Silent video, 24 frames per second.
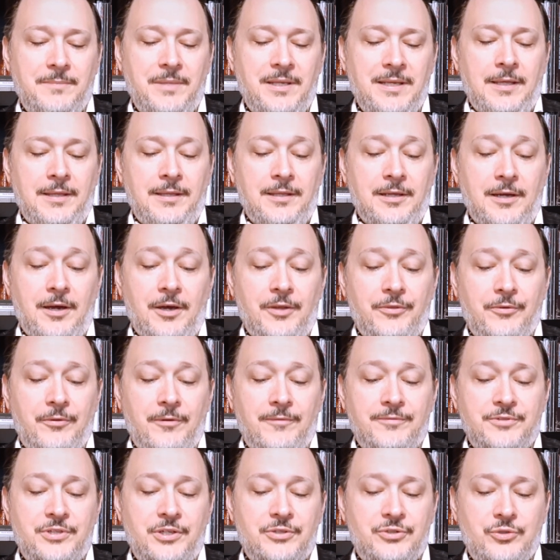The author of
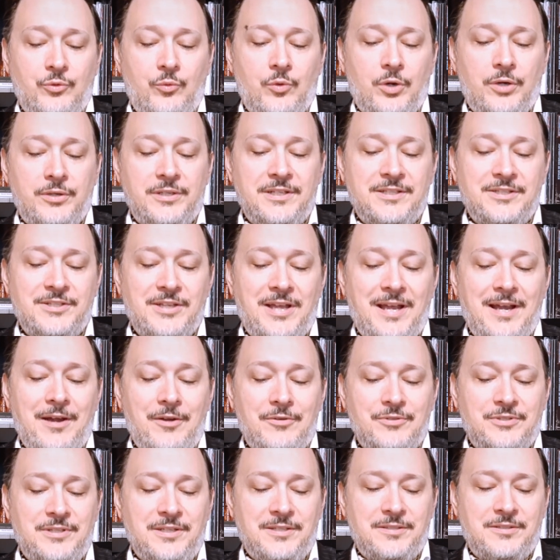such a work desires
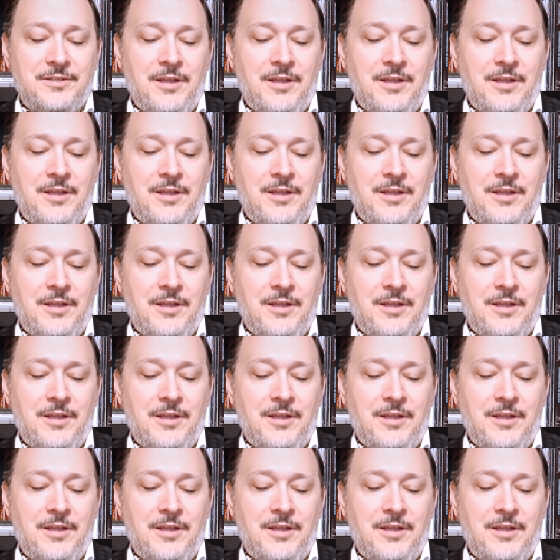this,